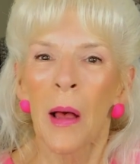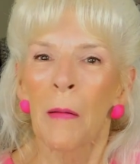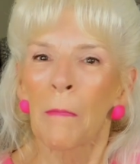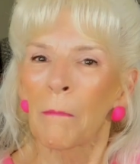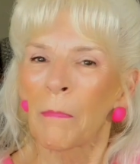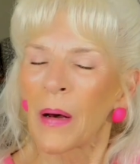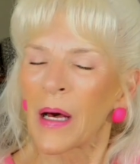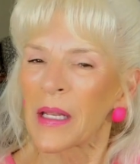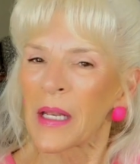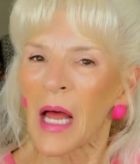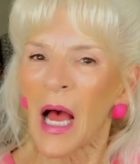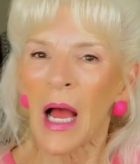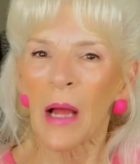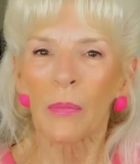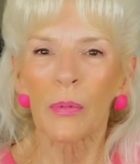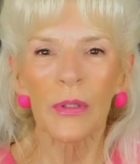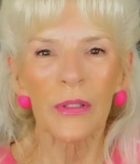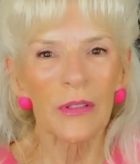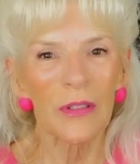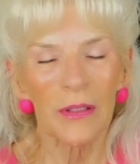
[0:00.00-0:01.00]
but I
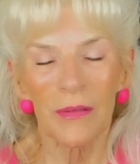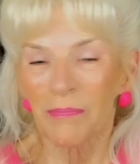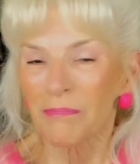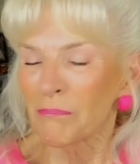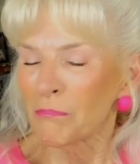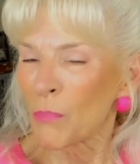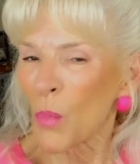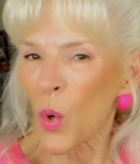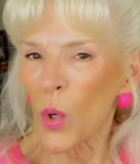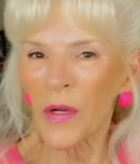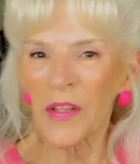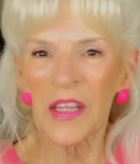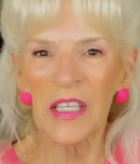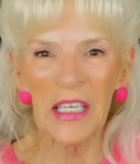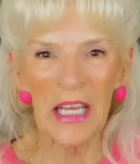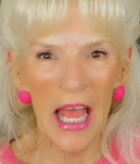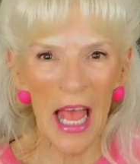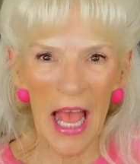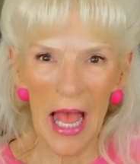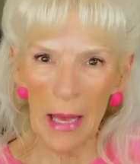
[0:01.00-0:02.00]
was more than
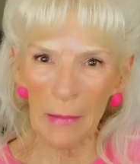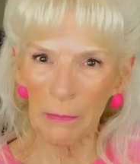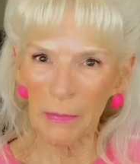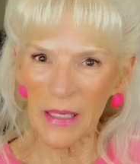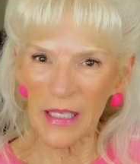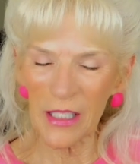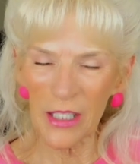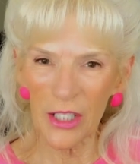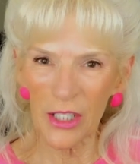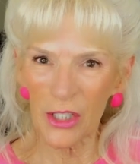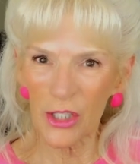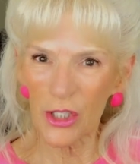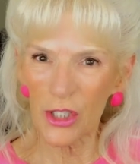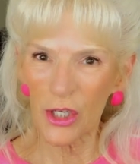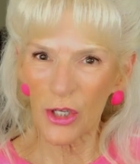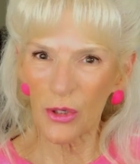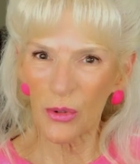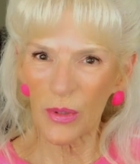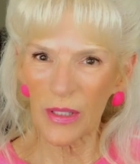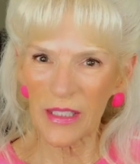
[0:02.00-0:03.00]
happy to
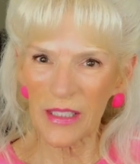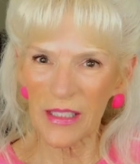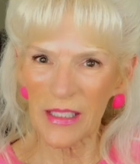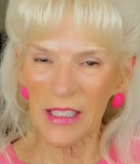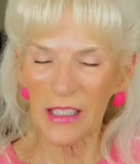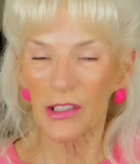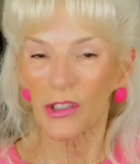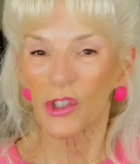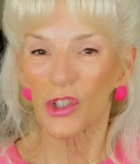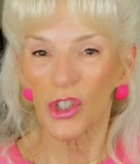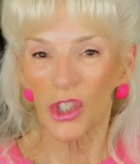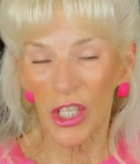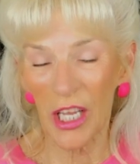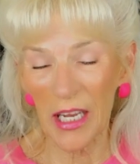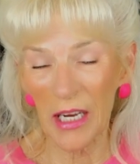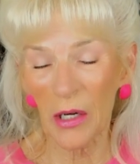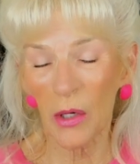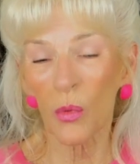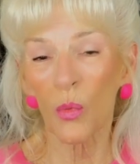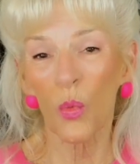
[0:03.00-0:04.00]
do it and
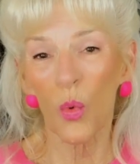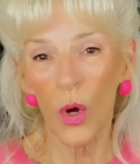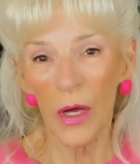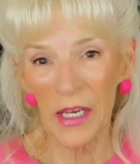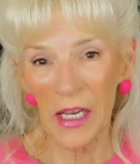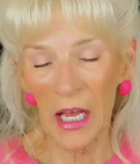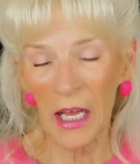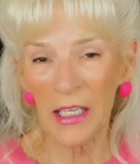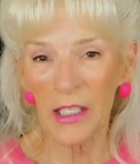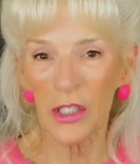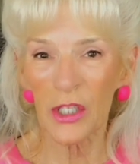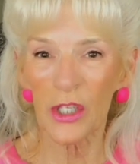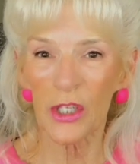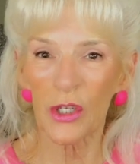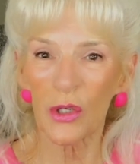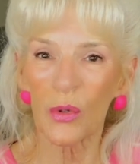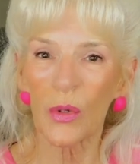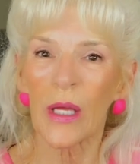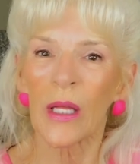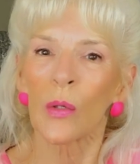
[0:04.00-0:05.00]
share what I
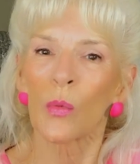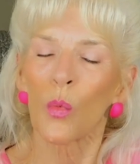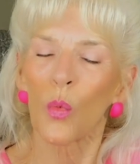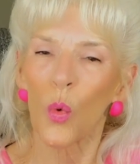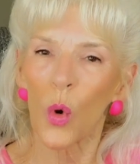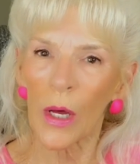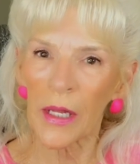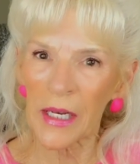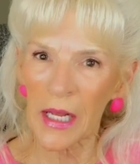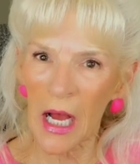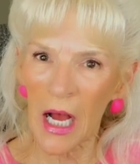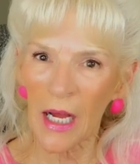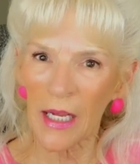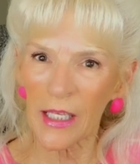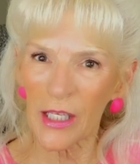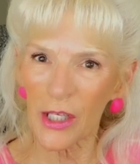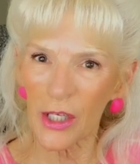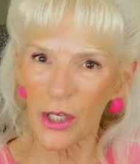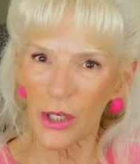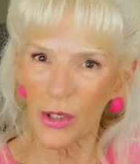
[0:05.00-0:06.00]
do and what I
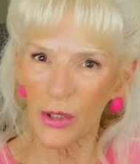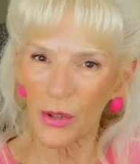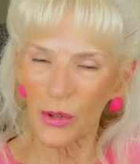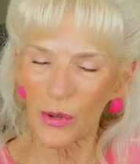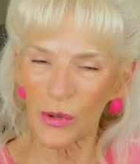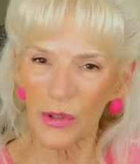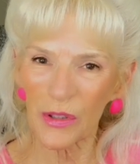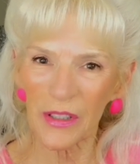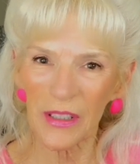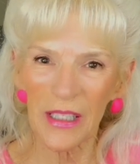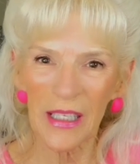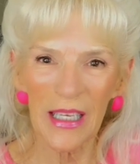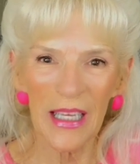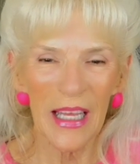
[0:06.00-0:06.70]
use.